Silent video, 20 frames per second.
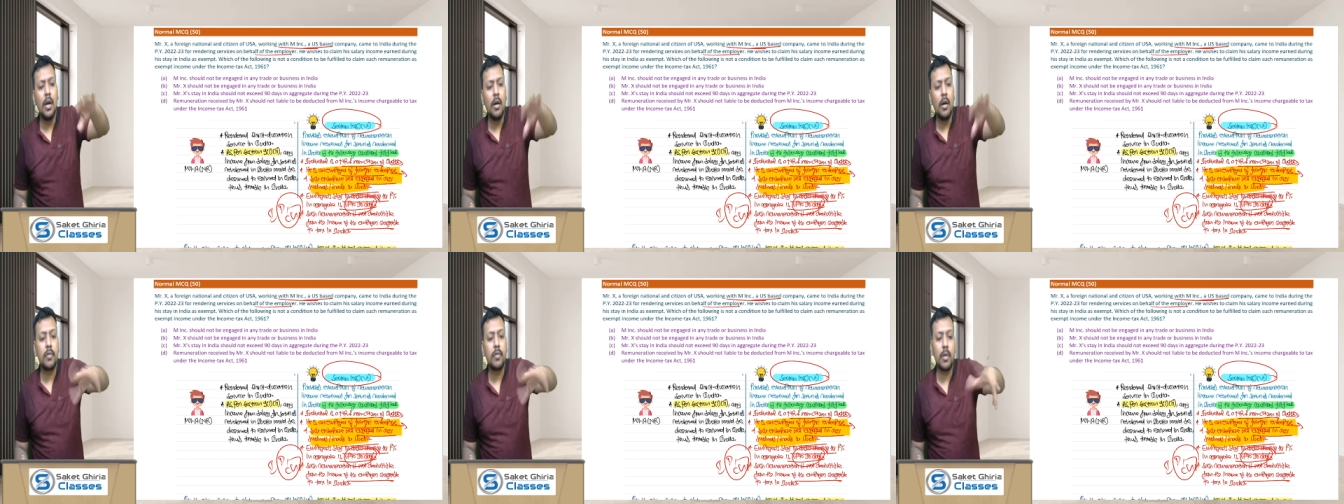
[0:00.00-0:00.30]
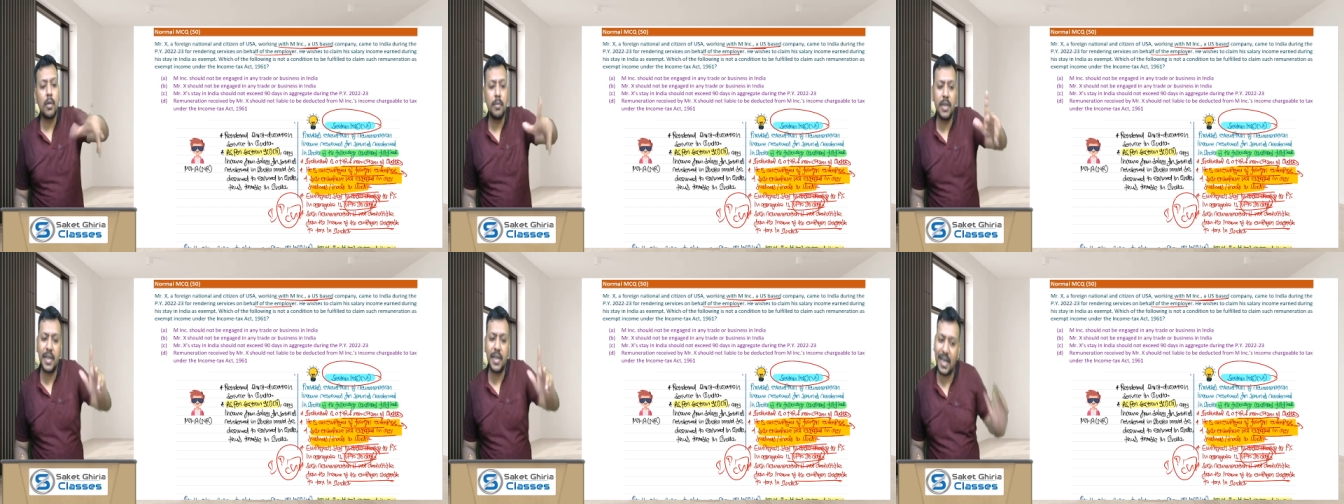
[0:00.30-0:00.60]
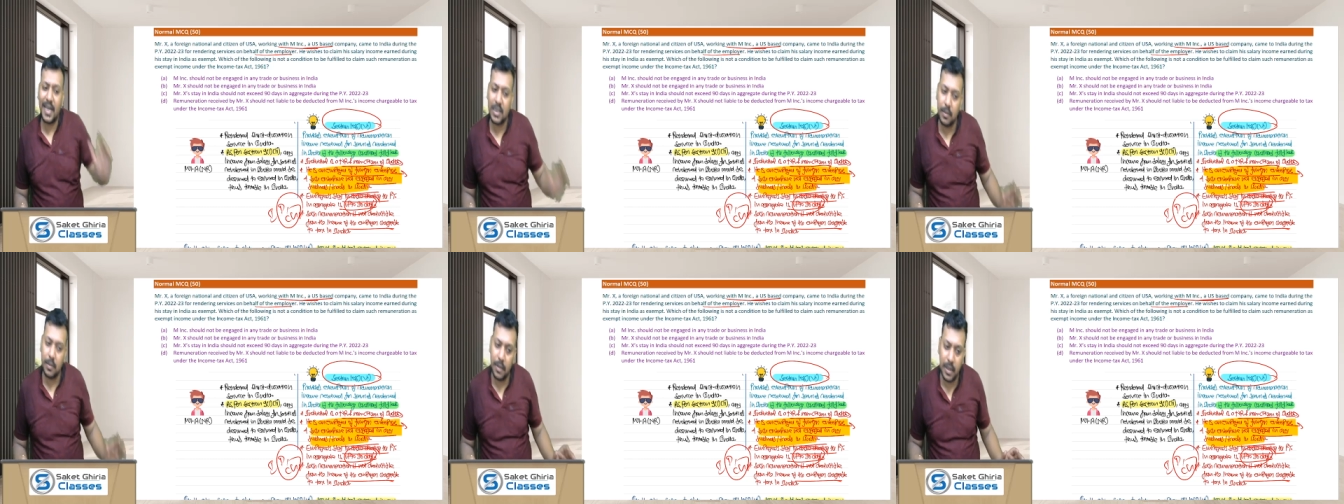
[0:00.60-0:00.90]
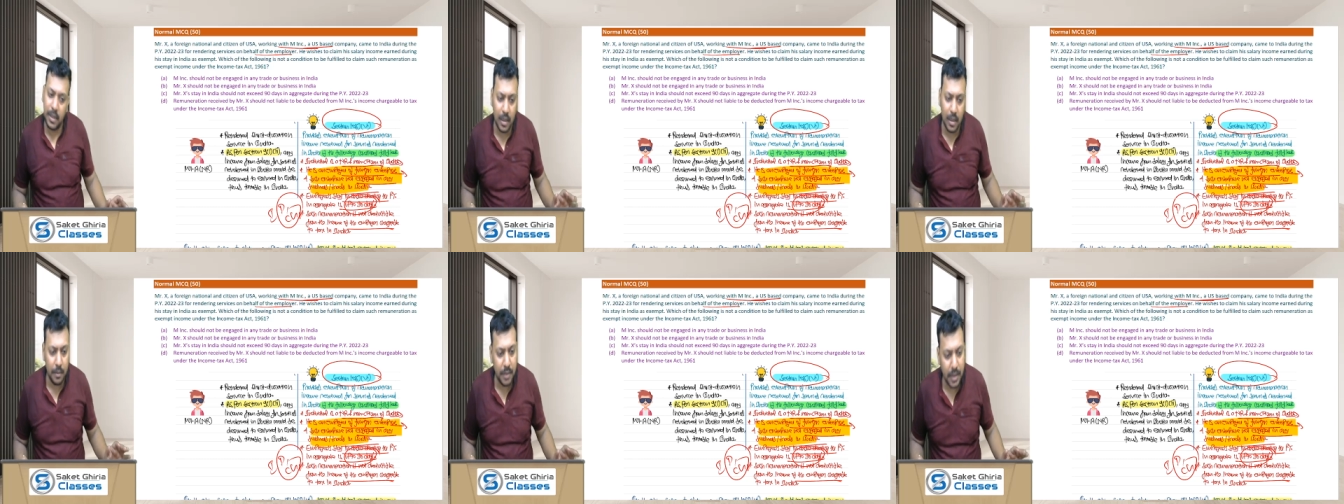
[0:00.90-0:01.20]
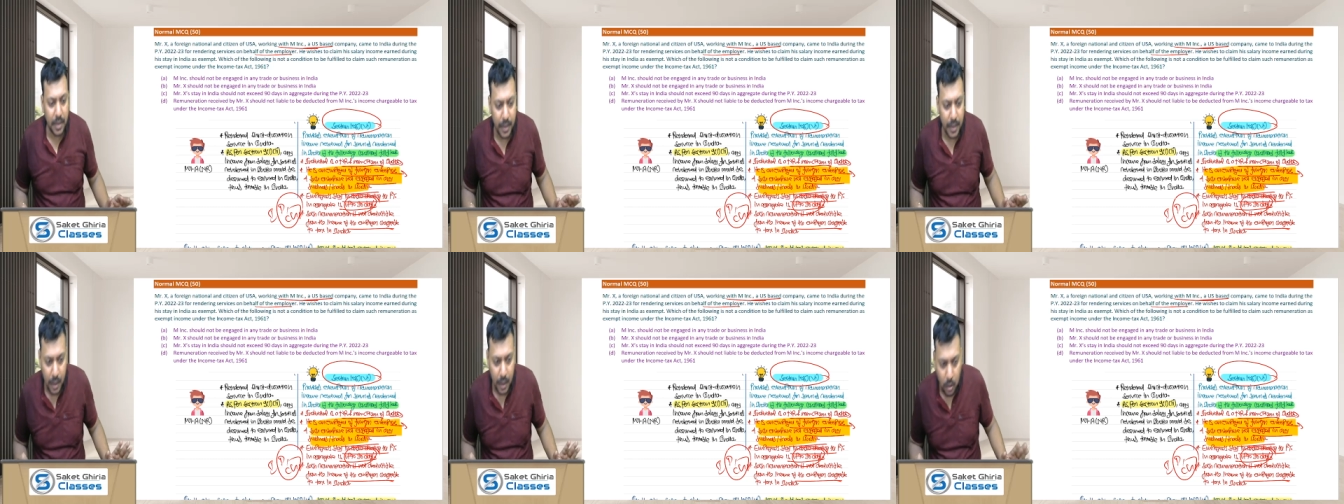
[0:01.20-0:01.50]
from the taxable income in
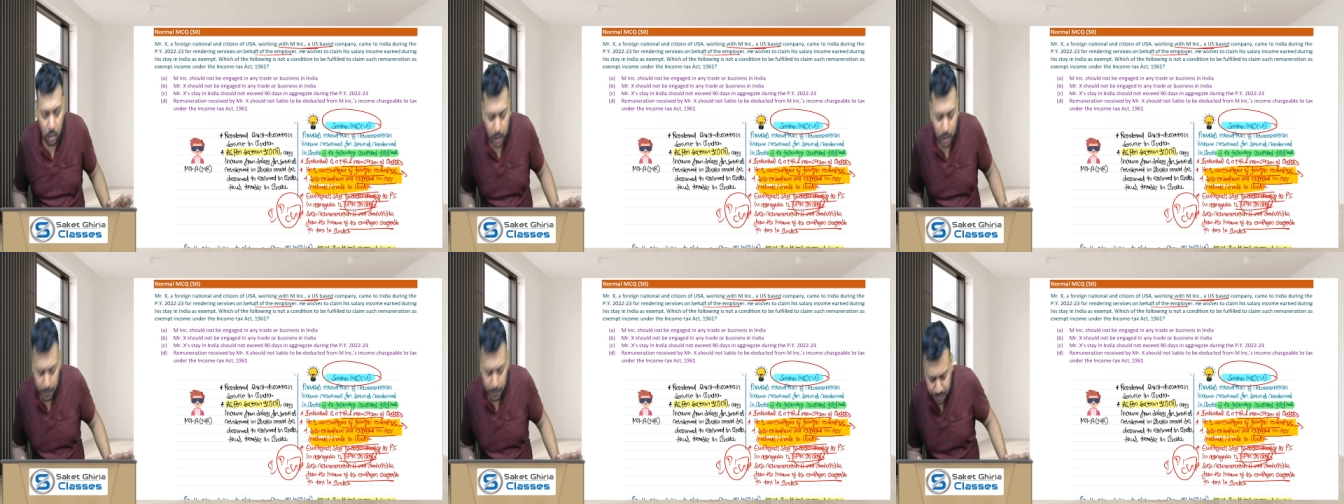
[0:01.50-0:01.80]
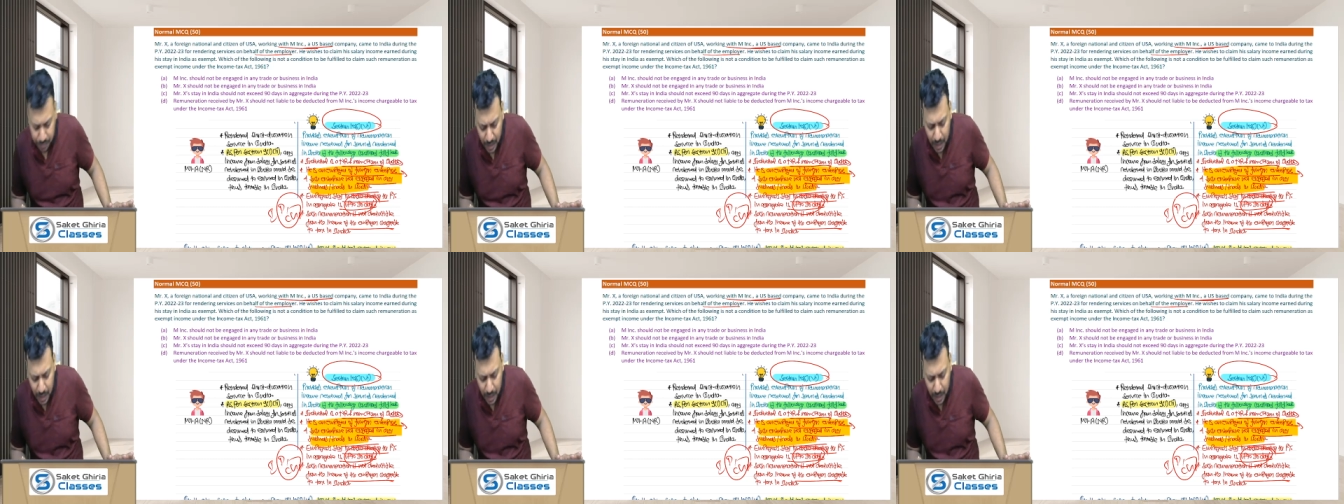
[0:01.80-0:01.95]
India. Okay,